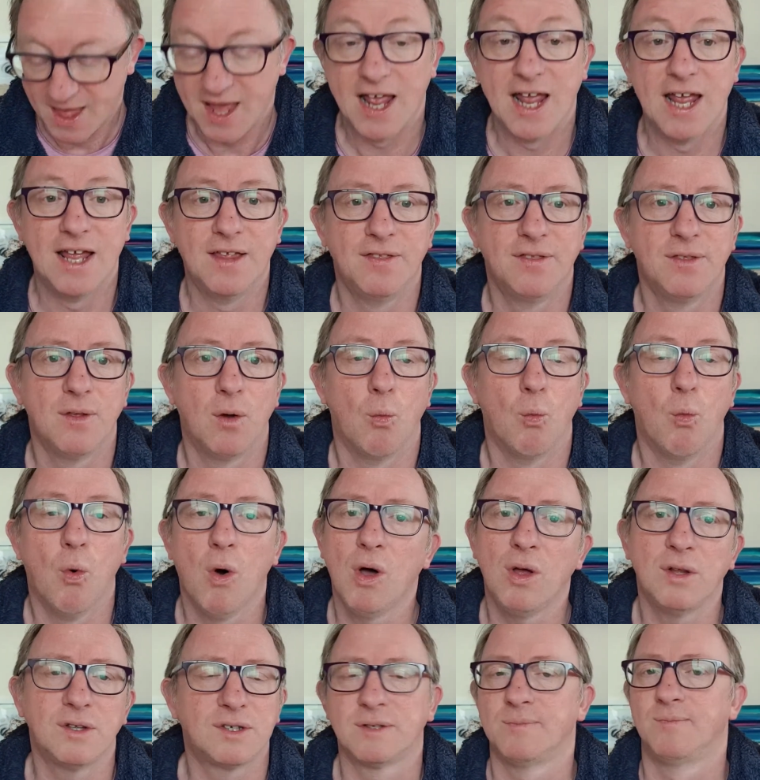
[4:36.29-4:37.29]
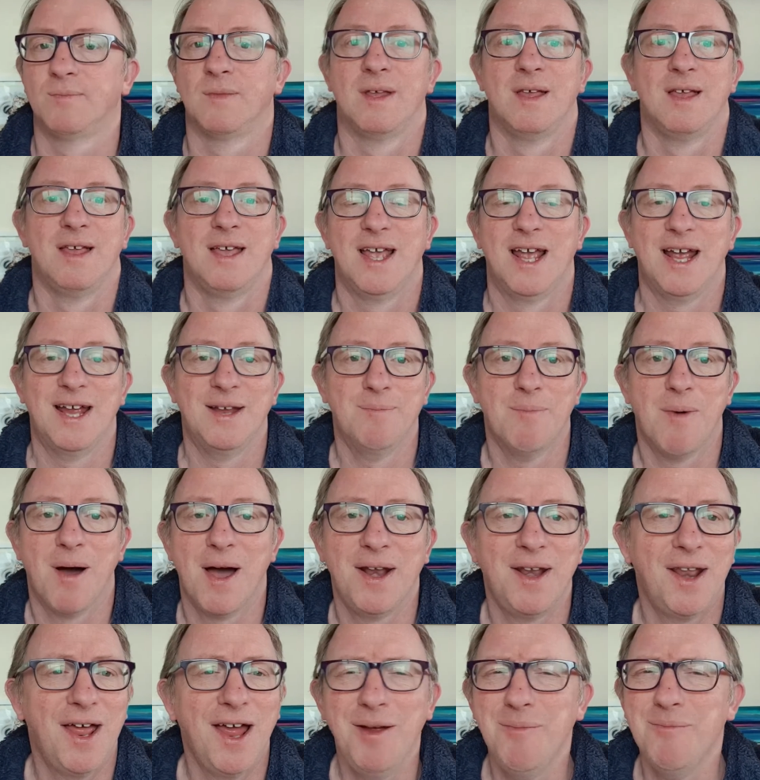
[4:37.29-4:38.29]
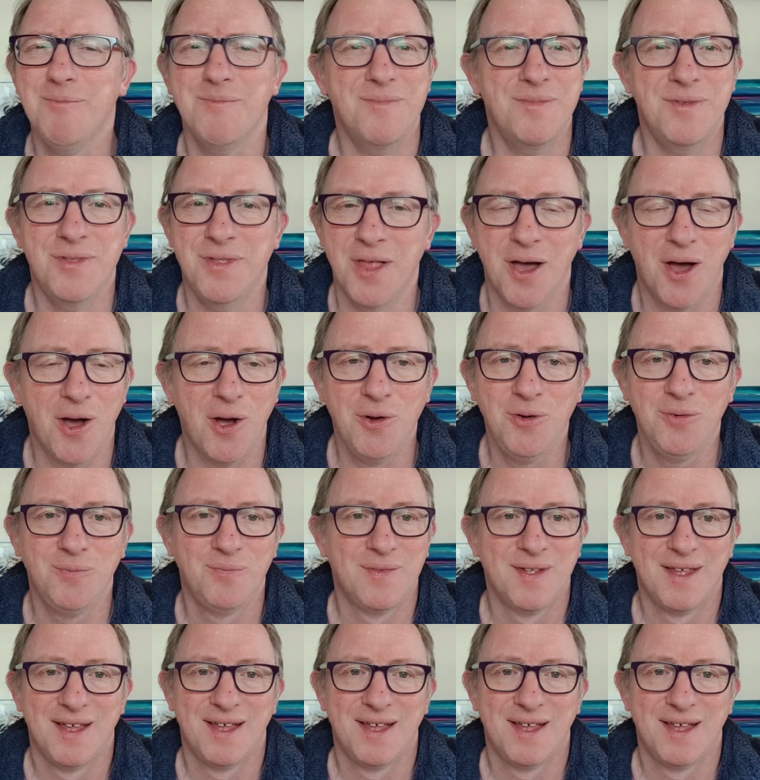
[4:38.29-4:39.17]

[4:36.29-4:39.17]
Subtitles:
In what? In my name? No.